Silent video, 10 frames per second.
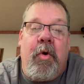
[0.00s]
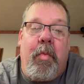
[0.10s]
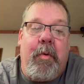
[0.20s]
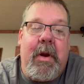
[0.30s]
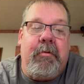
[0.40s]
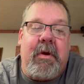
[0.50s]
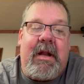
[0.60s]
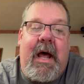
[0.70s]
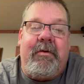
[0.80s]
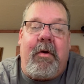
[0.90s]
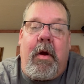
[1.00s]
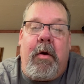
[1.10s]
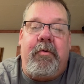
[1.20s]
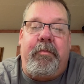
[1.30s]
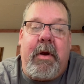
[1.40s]
When we realize our
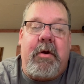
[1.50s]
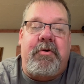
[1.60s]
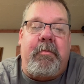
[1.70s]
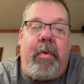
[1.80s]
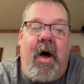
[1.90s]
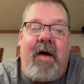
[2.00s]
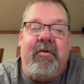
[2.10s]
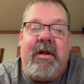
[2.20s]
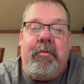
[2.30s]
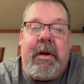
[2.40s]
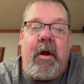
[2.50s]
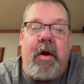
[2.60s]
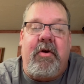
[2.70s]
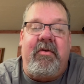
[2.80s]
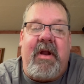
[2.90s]
own spiritual poverty, we
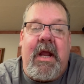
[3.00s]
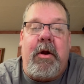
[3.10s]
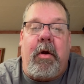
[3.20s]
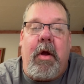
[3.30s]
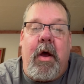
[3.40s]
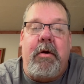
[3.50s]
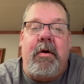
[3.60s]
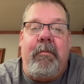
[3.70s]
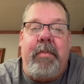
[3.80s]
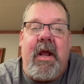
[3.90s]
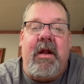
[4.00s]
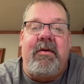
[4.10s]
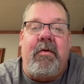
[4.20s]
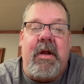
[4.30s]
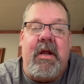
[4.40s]
understand our utter
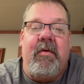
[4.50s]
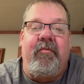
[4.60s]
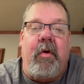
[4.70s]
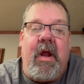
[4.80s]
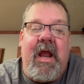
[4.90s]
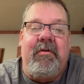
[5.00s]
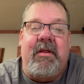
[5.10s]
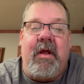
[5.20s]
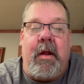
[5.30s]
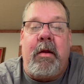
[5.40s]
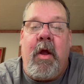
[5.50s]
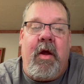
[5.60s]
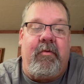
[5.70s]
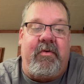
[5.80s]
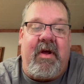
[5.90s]
dependence on Him for everything,
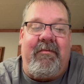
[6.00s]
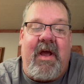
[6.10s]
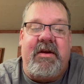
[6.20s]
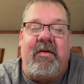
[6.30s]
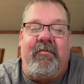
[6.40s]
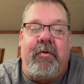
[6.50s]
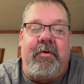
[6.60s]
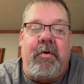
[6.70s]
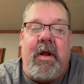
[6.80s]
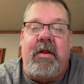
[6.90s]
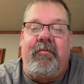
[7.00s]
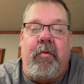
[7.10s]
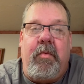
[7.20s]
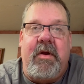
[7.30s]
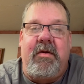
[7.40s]
for salvation, for strength,
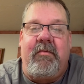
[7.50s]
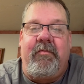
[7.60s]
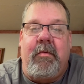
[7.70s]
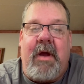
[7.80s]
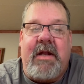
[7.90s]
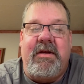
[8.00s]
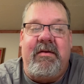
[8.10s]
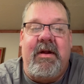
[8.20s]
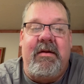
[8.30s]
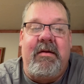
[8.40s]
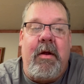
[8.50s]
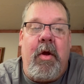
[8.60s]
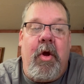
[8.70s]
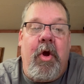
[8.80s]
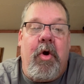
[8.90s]
for wisdom, for righteousness.
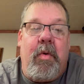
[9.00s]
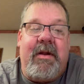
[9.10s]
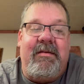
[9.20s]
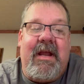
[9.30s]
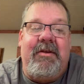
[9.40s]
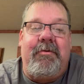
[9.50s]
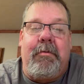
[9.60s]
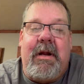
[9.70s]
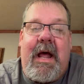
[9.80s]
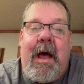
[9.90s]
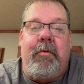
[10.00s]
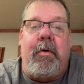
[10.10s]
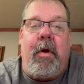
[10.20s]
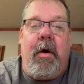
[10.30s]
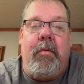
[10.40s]
We cease to rely on
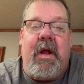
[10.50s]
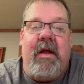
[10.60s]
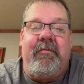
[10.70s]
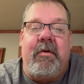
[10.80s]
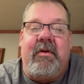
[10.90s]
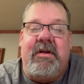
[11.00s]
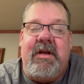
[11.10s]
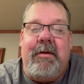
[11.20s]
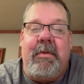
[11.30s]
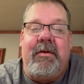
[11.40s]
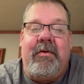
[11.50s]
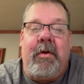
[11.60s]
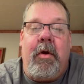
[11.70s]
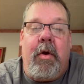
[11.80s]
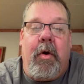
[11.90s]
our own efforts, achievements,
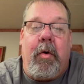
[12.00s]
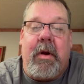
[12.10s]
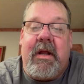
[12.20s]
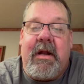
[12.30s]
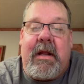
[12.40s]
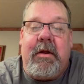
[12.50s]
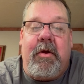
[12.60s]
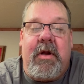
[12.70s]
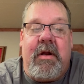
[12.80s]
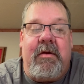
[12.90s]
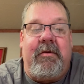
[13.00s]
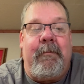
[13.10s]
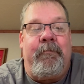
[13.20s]
or innate goodness.